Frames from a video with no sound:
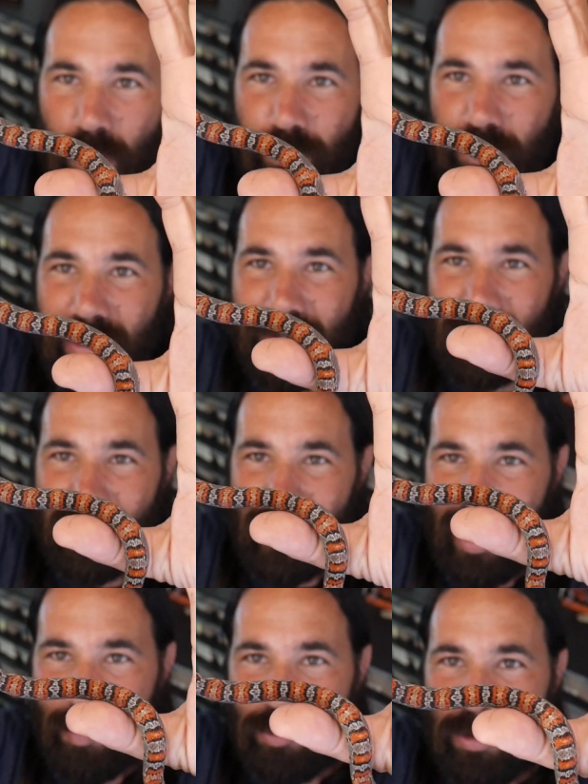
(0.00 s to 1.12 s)
Hopefully the
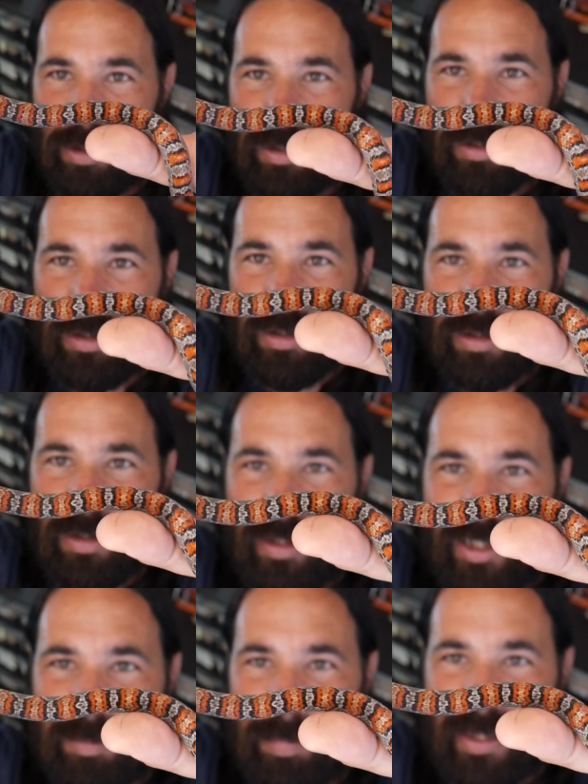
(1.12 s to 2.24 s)
camera
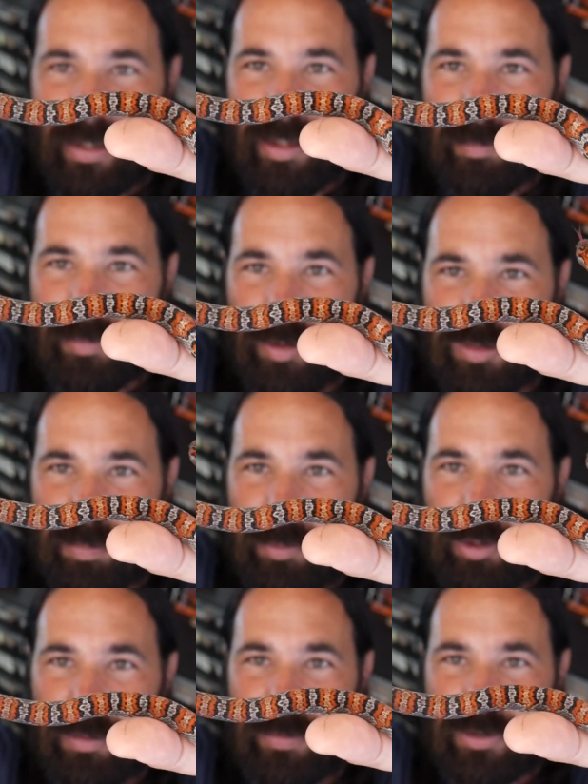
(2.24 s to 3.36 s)
is picking up those
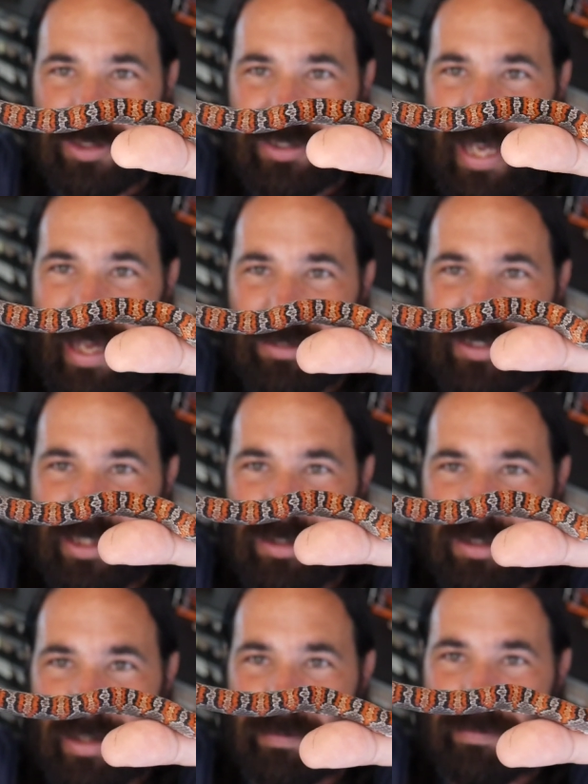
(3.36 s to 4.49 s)
beautiful saddles. They look
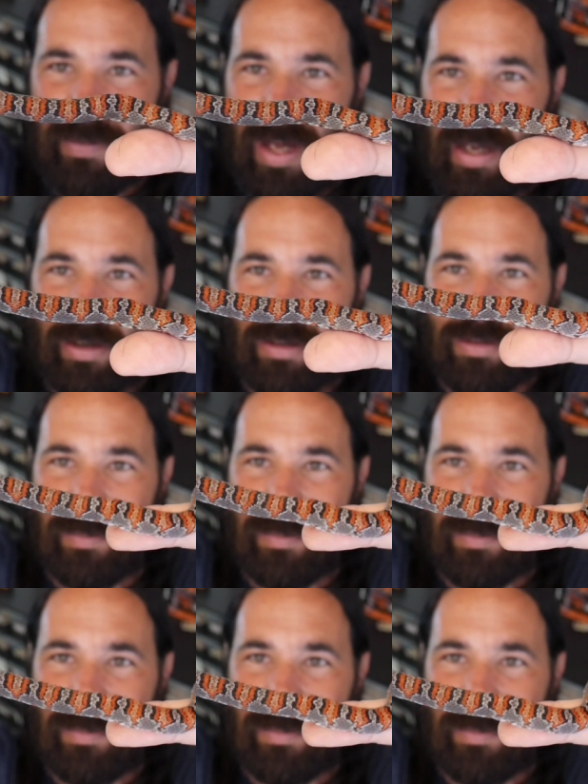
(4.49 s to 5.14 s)
like fire.